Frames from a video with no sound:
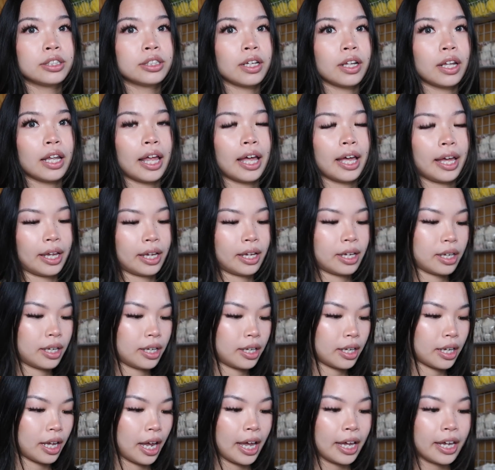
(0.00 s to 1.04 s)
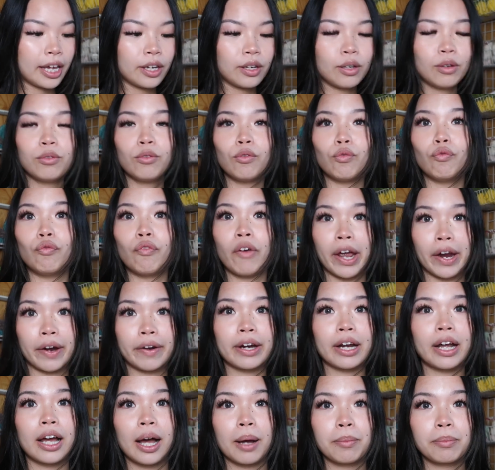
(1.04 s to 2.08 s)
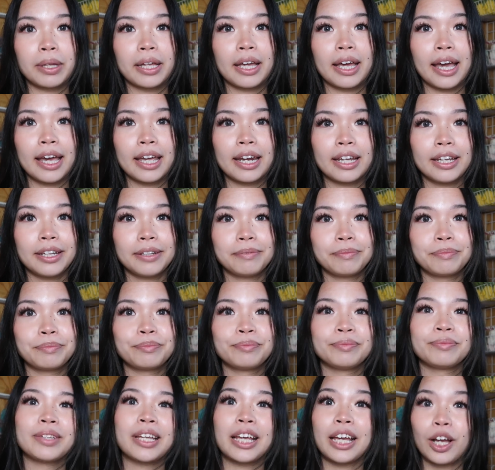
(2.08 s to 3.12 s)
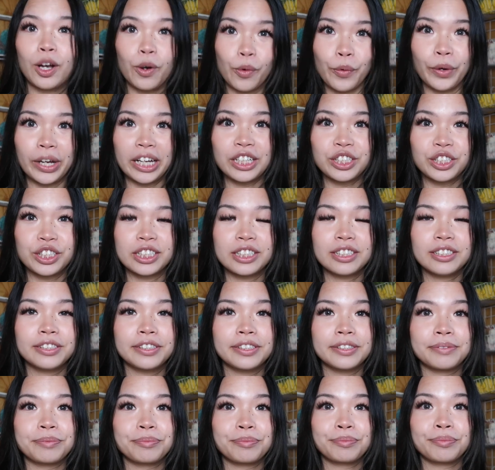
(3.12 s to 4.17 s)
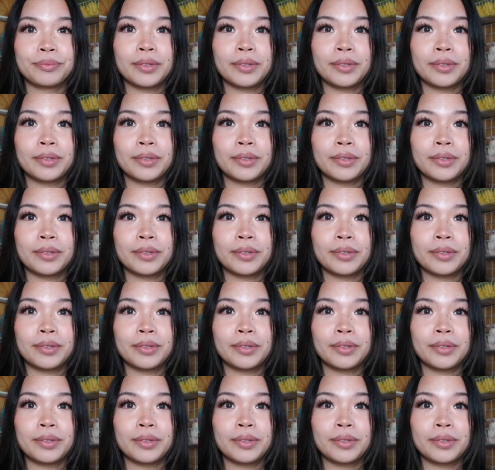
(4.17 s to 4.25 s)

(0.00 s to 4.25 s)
So like, I can do very complicated equations,